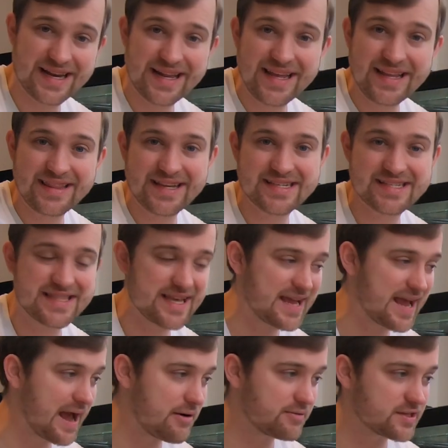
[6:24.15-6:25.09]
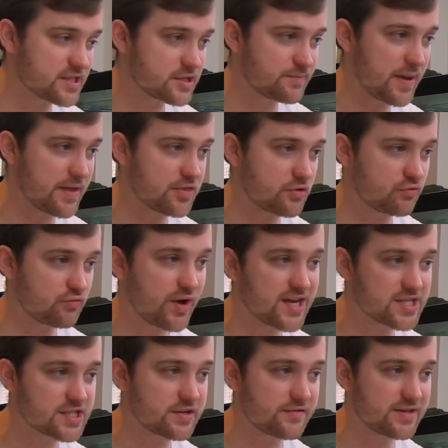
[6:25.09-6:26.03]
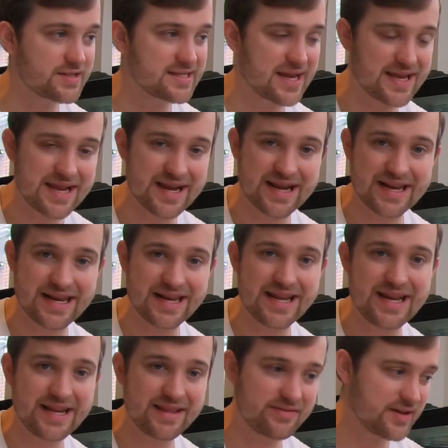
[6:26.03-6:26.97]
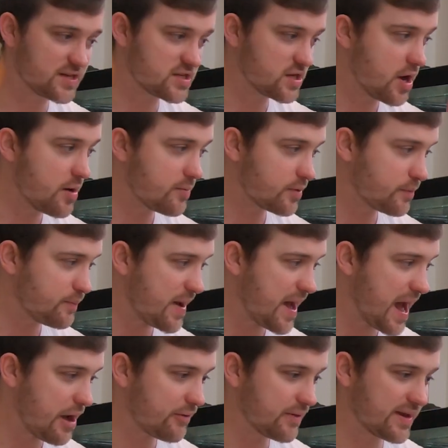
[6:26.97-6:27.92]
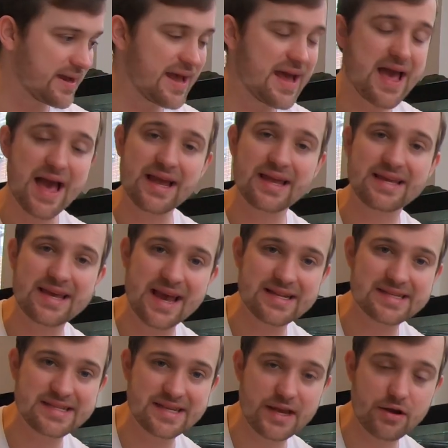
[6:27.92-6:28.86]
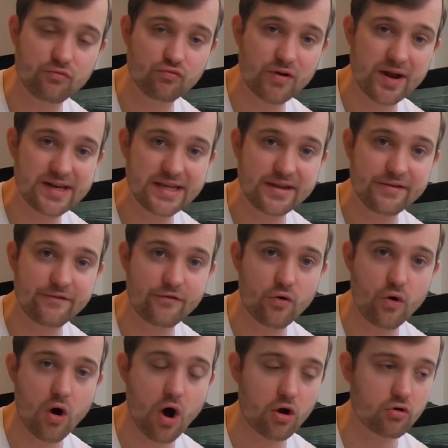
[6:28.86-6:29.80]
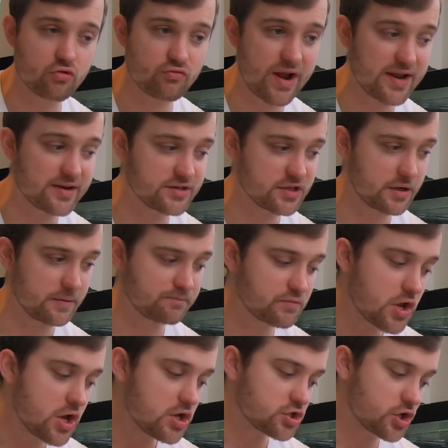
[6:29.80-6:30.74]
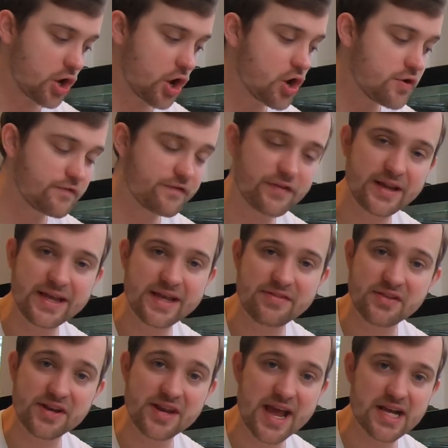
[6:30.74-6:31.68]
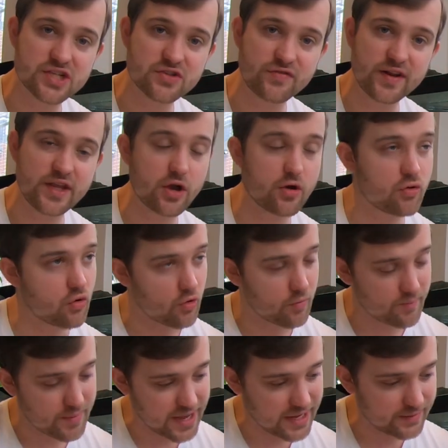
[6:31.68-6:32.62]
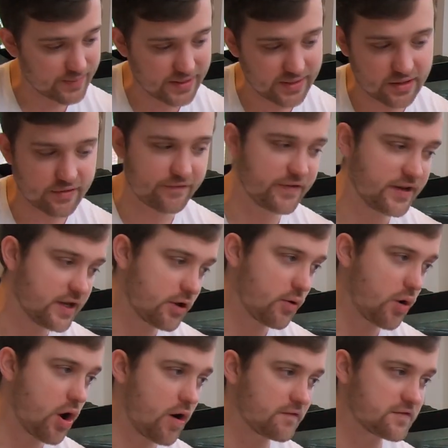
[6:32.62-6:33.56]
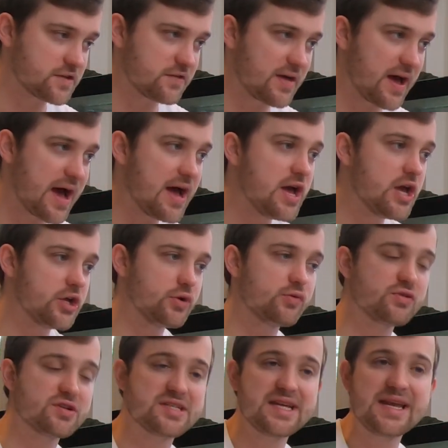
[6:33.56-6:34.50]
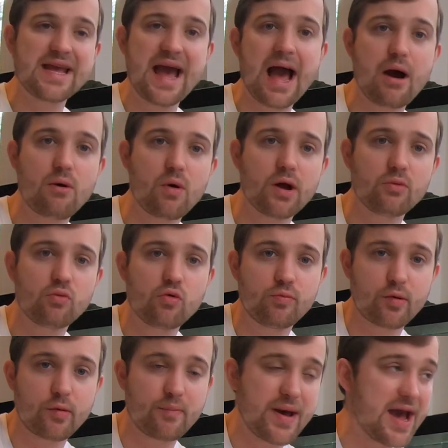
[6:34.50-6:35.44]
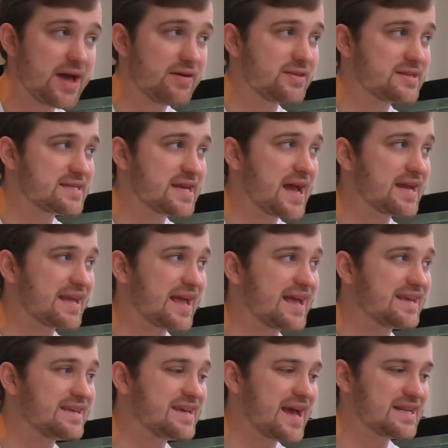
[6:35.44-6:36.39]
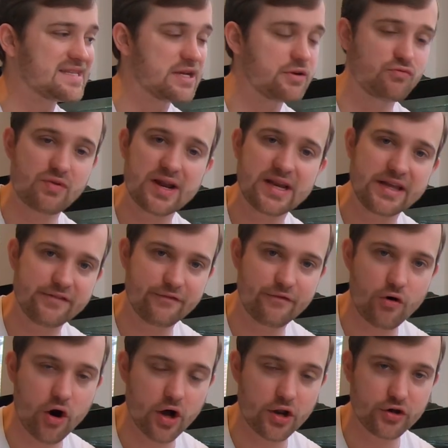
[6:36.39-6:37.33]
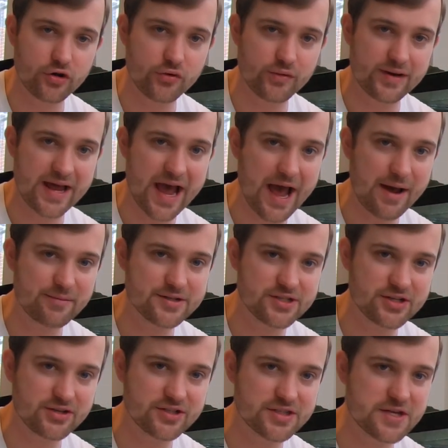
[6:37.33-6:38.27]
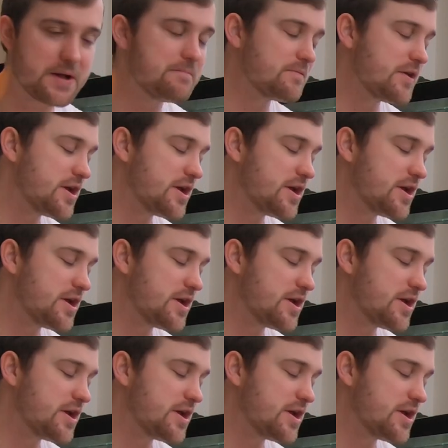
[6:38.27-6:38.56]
clean this thing out and spend the rest of the day cleaning this, preparing it and getting it ready for our Oranda. So hopefully in the next video, or maybe the video after that, you will see how I will prepare the tank and get it ready for our new inhabitants.